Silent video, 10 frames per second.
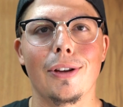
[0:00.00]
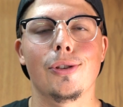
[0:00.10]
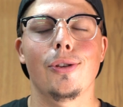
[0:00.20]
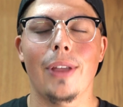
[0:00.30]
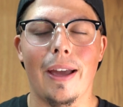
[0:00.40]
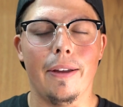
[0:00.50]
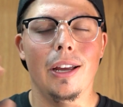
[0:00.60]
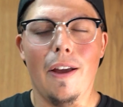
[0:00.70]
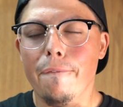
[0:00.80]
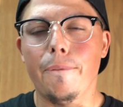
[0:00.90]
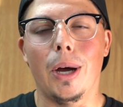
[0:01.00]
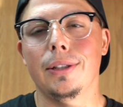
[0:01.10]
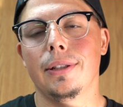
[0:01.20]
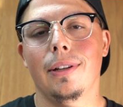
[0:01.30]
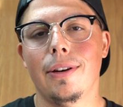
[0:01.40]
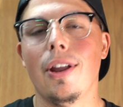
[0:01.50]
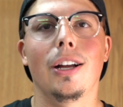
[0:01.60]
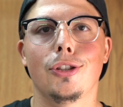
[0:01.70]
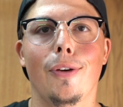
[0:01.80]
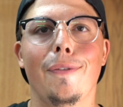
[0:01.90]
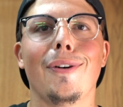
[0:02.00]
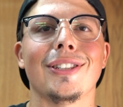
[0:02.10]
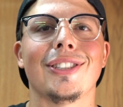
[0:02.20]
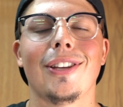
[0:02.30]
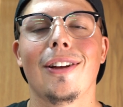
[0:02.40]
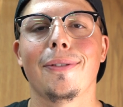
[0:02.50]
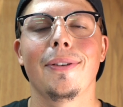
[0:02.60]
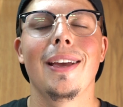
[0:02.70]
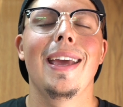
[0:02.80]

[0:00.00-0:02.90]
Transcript: I used to do that fun, not so fun stuff.